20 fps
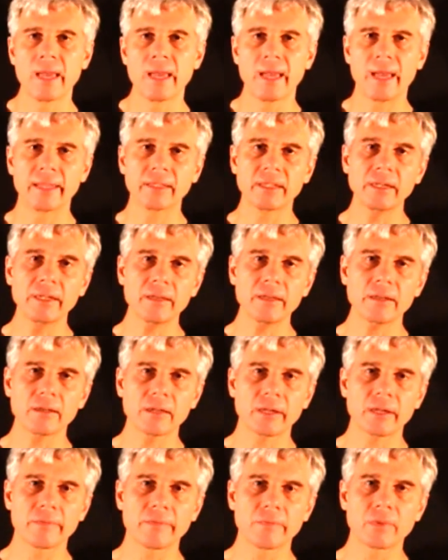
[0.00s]
And
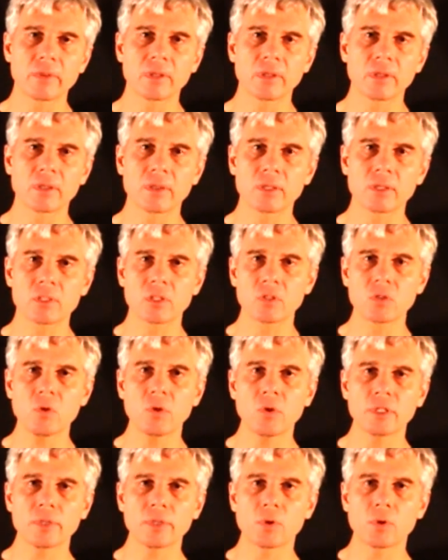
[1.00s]
clearly, this is
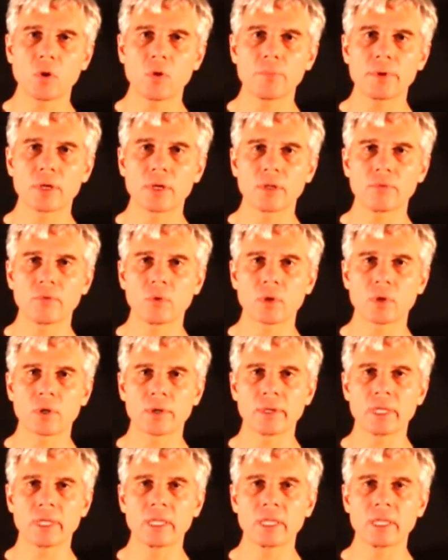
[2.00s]
not appropriate for